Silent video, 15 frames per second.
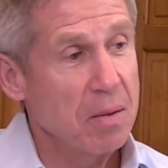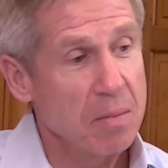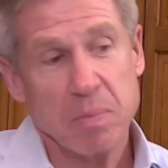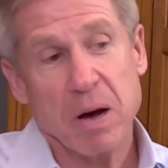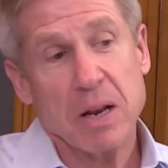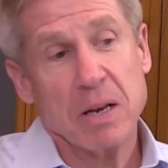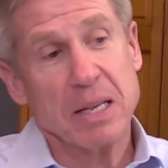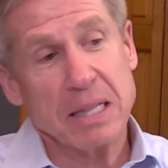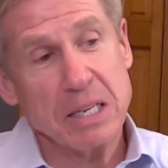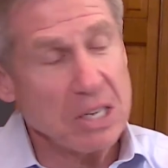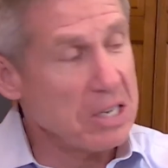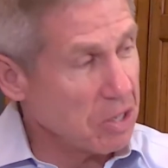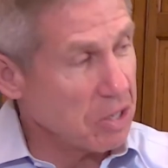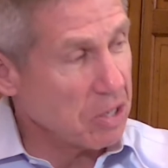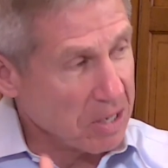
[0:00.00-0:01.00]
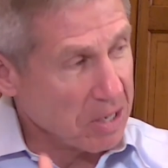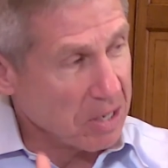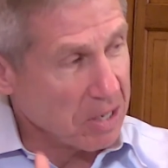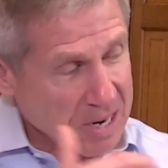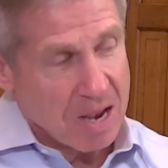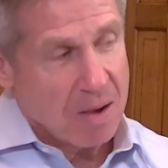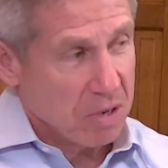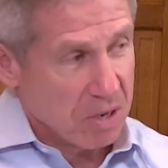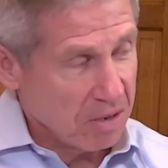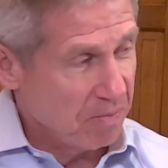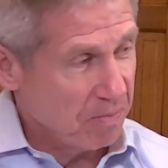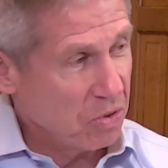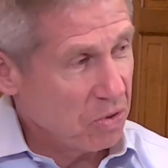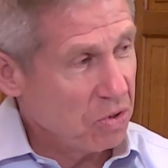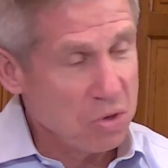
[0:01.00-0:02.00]
But at least he's attempted
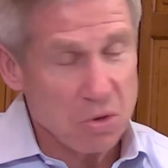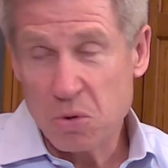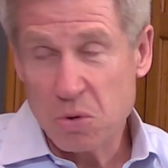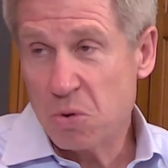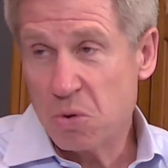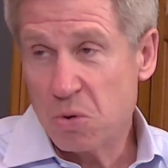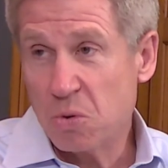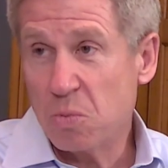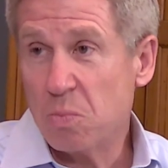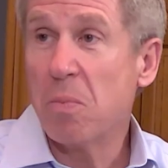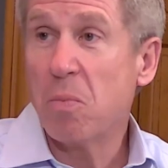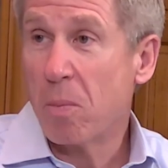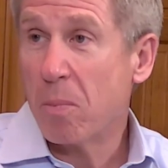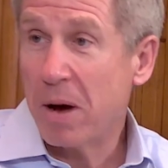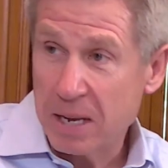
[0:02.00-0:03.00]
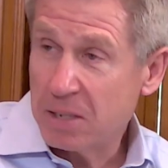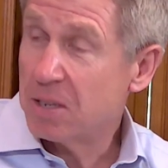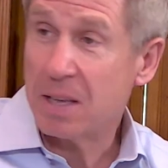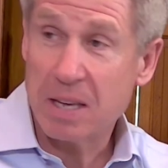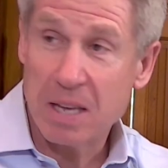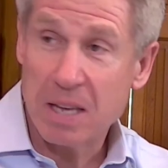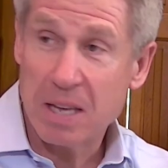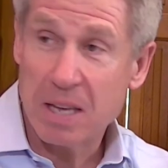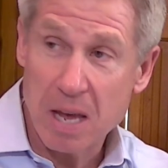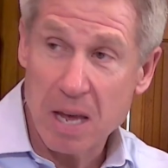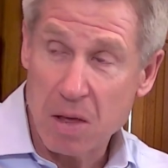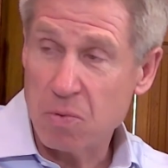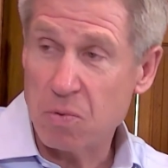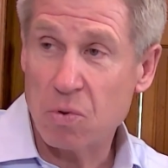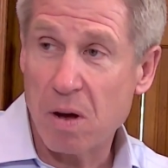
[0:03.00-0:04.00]
to put more money into the K
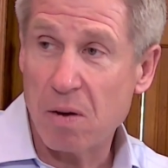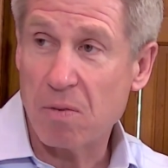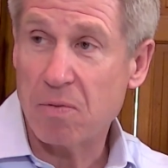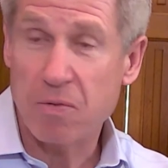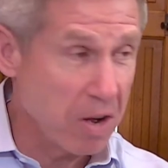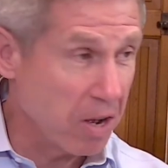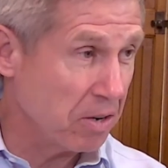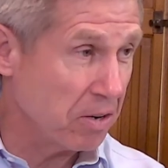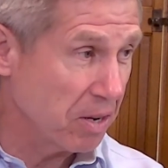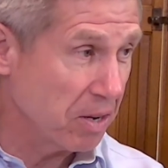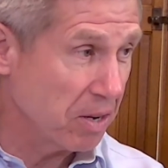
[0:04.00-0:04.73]
through 12 fund.